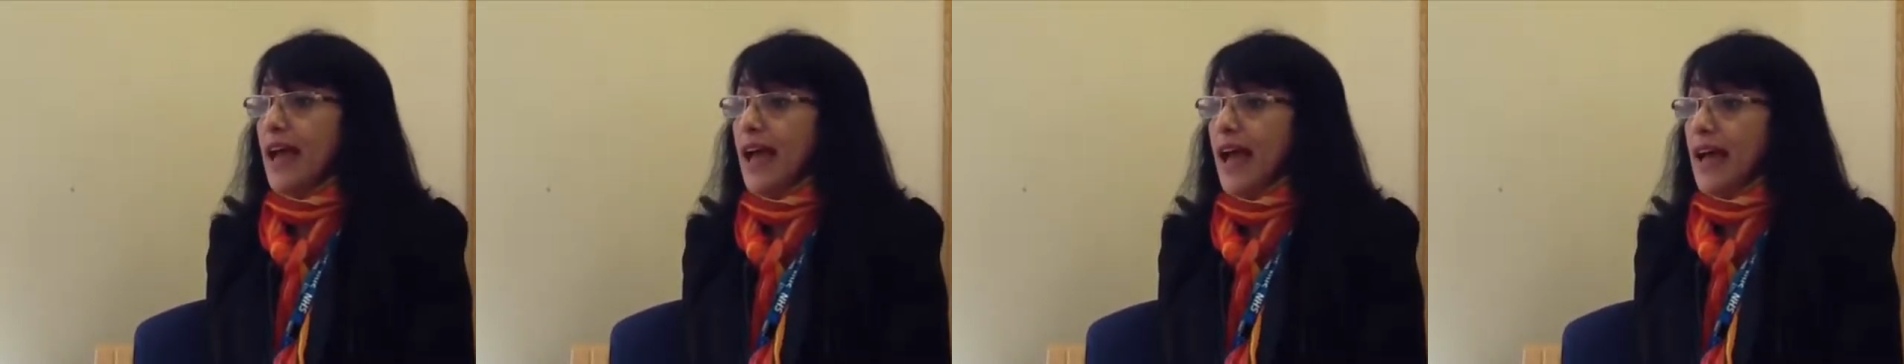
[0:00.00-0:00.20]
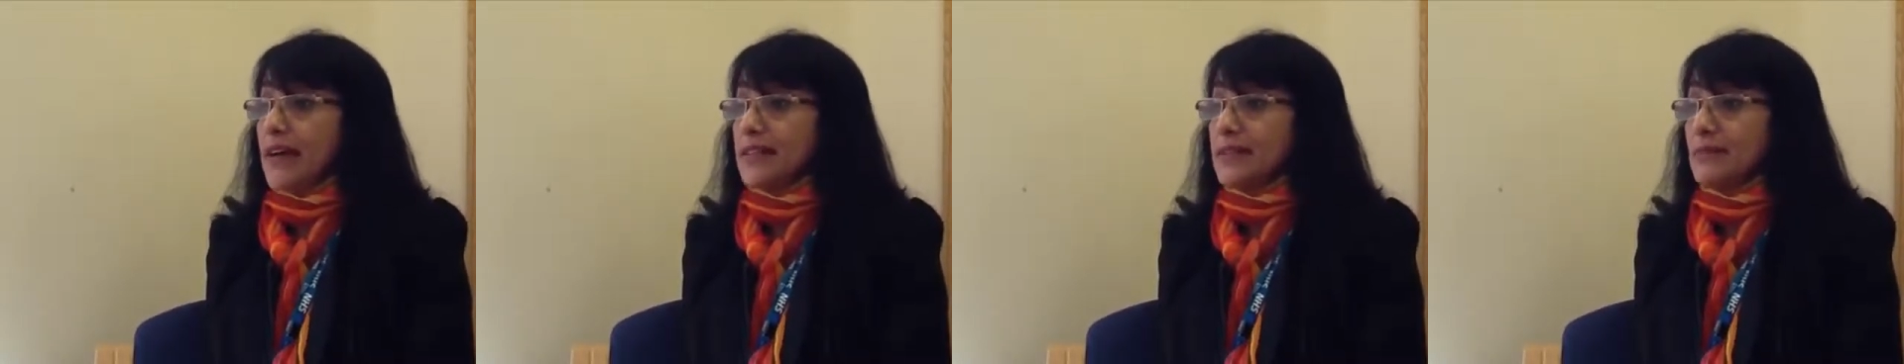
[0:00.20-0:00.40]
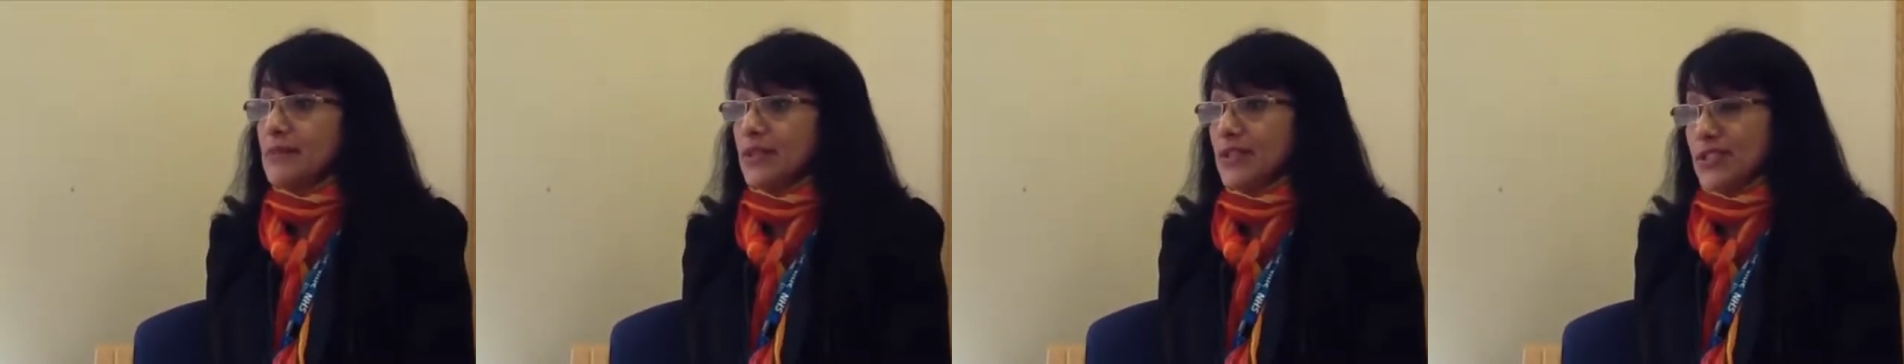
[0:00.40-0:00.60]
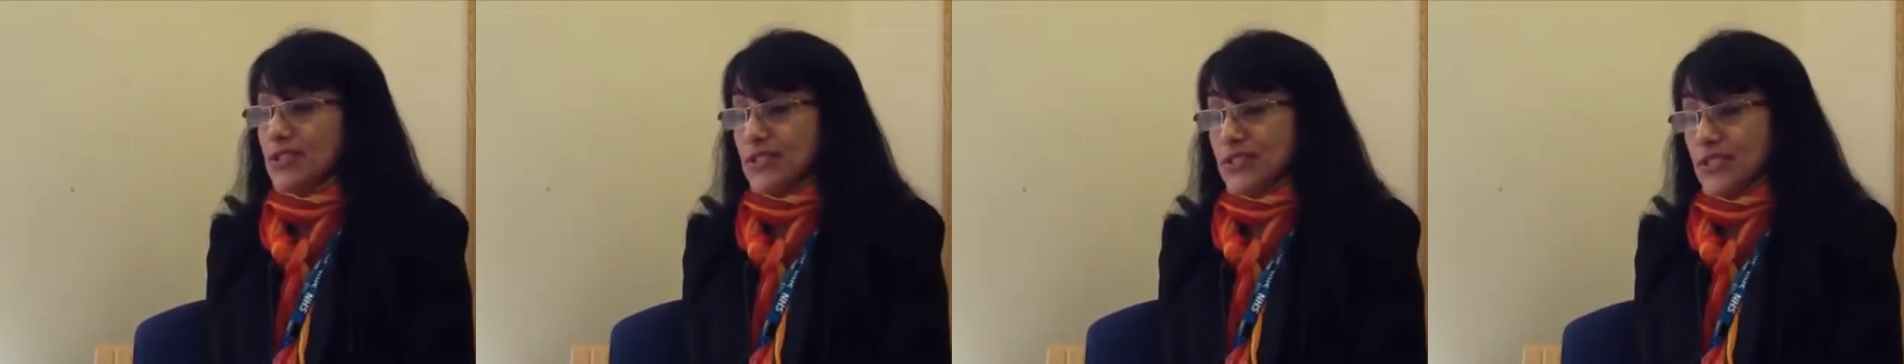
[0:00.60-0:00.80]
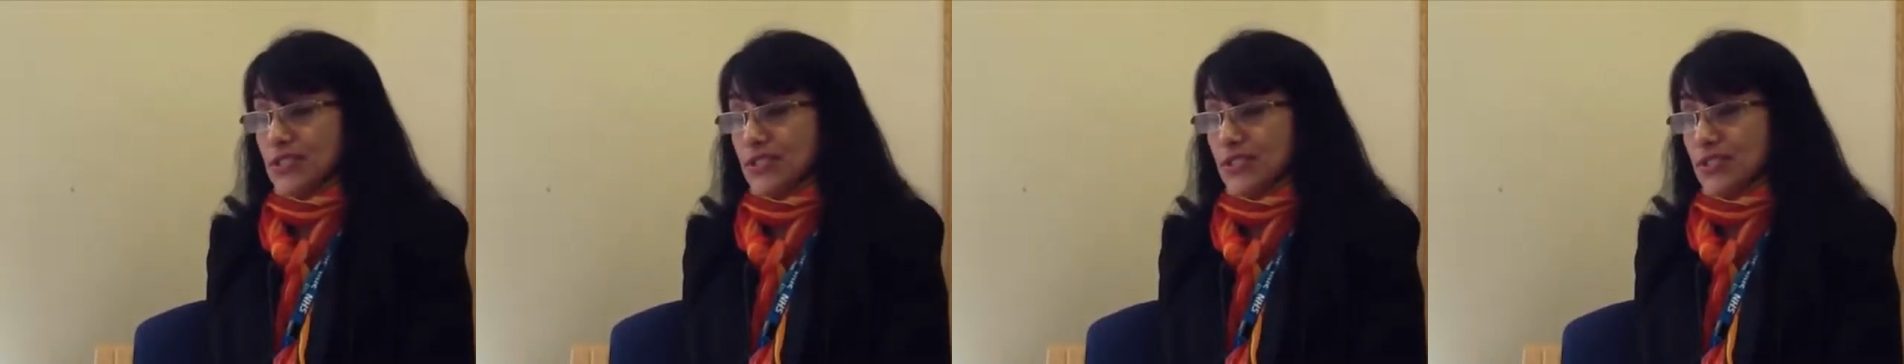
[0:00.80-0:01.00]
as
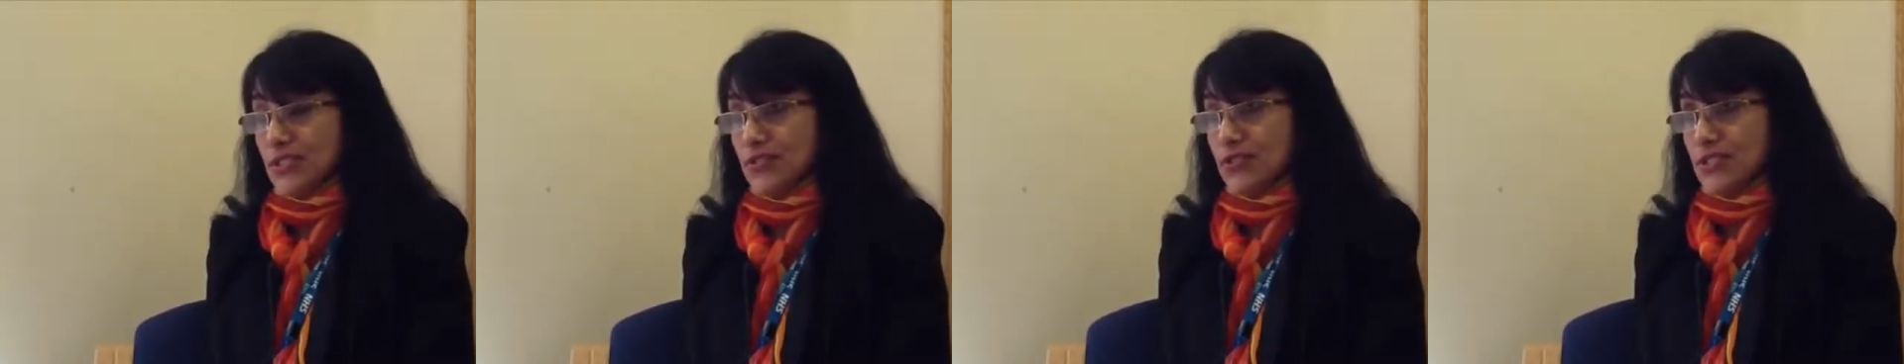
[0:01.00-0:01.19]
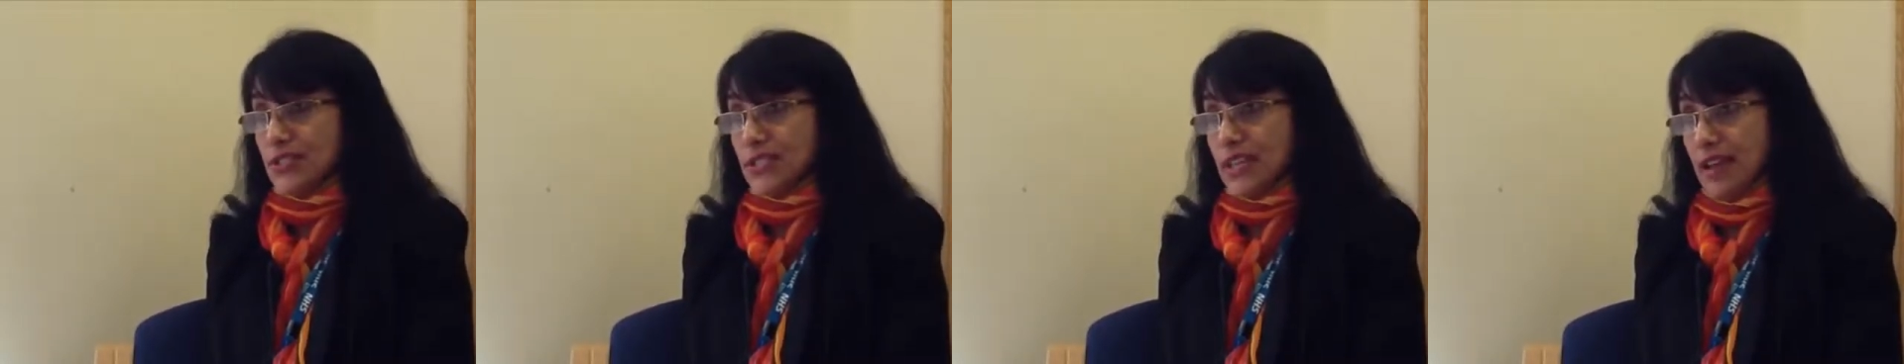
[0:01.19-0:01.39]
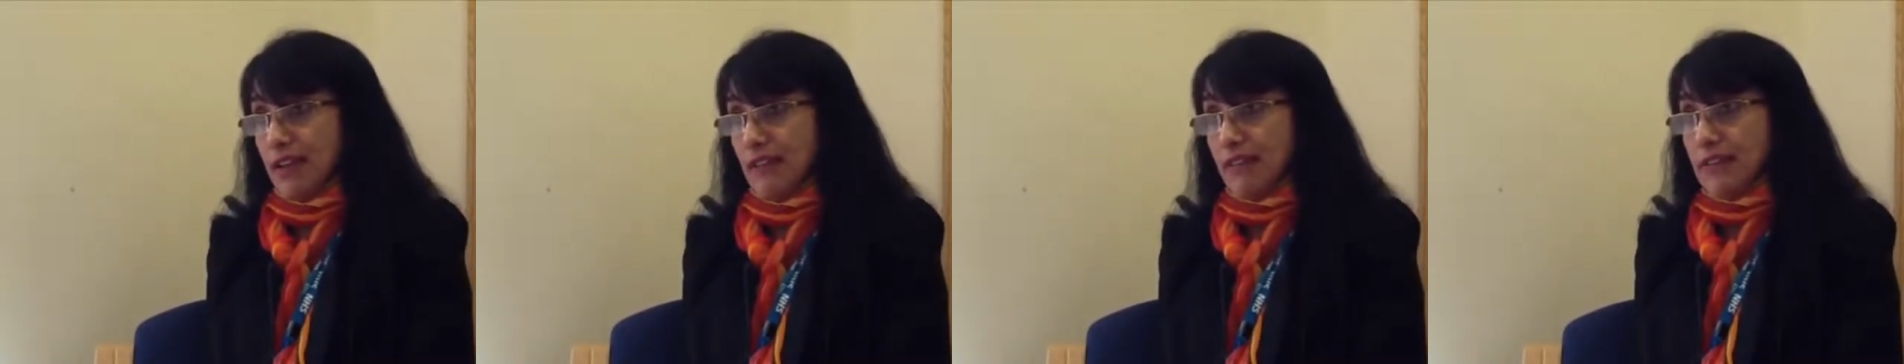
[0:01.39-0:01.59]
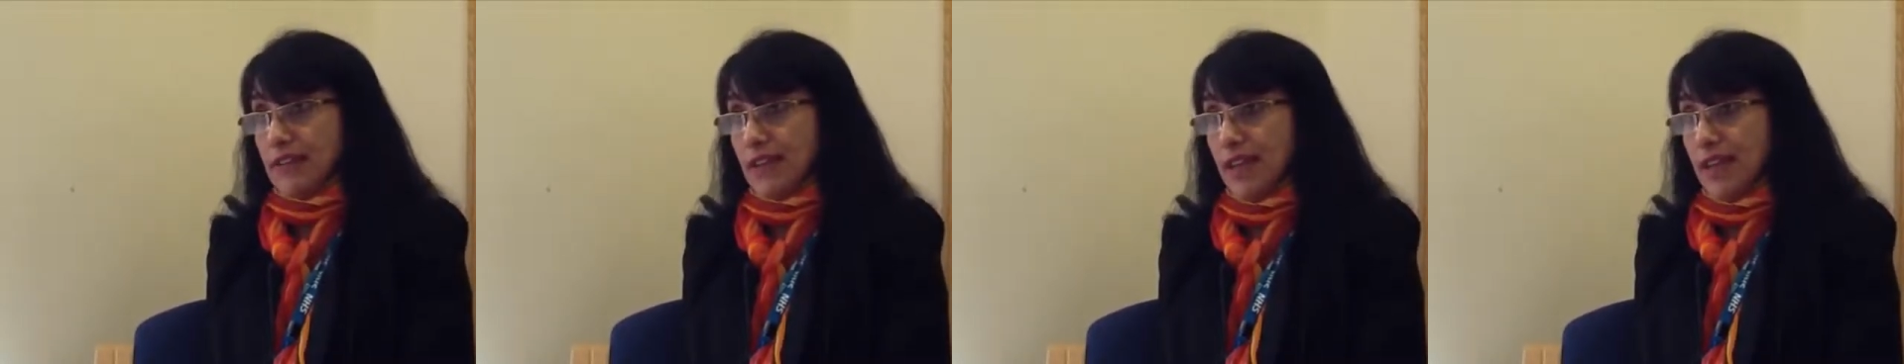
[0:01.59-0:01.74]
emergency surgery is carried